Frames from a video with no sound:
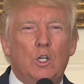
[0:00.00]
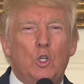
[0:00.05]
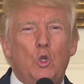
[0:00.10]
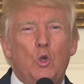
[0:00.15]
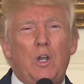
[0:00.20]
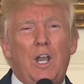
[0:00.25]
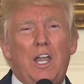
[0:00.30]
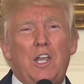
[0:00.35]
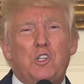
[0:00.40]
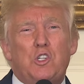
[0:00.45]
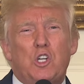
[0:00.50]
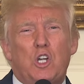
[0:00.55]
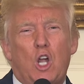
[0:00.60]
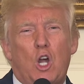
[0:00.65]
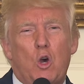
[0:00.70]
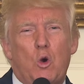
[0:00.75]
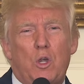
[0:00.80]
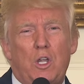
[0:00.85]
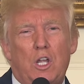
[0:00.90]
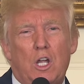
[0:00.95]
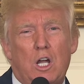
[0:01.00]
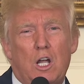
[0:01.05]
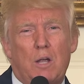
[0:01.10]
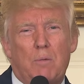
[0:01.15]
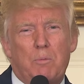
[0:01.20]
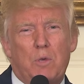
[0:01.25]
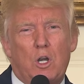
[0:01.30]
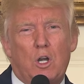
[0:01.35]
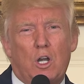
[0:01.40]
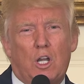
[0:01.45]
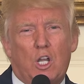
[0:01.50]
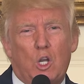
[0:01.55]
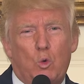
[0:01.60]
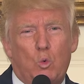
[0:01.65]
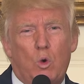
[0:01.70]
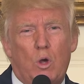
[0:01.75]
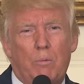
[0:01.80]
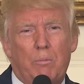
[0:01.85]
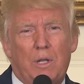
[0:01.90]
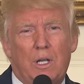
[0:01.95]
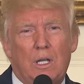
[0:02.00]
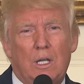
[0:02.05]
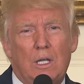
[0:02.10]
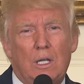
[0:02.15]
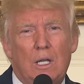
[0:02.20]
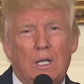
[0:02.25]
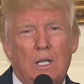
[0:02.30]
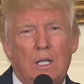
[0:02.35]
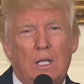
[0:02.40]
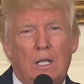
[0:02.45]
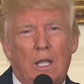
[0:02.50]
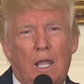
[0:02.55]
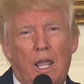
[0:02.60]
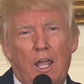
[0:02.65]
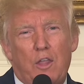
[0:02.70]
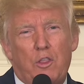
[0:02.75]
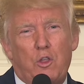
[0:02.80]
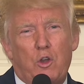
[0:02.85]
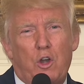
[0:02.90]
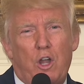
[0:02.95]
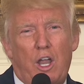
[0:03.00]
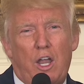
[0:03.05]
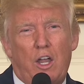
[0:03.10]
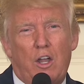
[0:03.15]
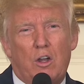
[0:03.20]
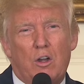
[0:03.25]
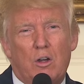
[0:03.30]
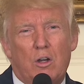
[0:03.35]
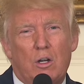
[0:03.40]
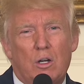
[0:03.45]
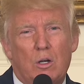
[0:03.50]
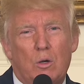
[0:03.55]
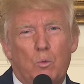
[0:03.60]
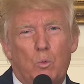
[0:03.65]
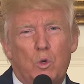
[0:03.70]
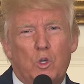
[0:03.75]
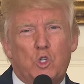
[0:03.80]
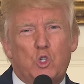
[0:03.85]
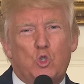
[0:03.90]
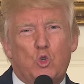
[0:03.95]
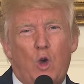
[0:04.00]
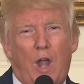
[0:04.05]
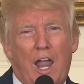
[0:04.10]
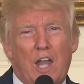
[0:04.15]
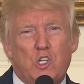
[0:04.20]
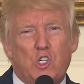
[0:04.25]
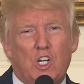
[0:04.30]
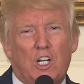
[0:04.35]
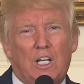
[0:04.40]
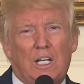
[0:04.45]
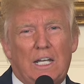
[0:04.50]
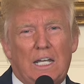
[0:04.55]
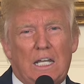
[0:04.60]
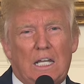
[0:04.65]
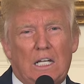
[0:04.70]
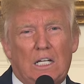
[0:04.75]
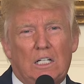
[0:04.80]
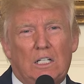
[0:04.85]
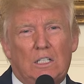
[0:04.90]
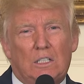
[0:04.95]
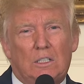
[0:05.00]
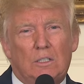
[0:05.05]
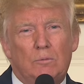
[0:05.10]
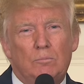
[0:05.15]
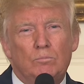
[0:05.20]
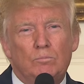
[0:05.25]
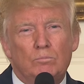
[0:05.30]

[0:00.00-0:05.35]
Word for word: Two days ago, a young American woman, Heather Heyer, was tragically killed.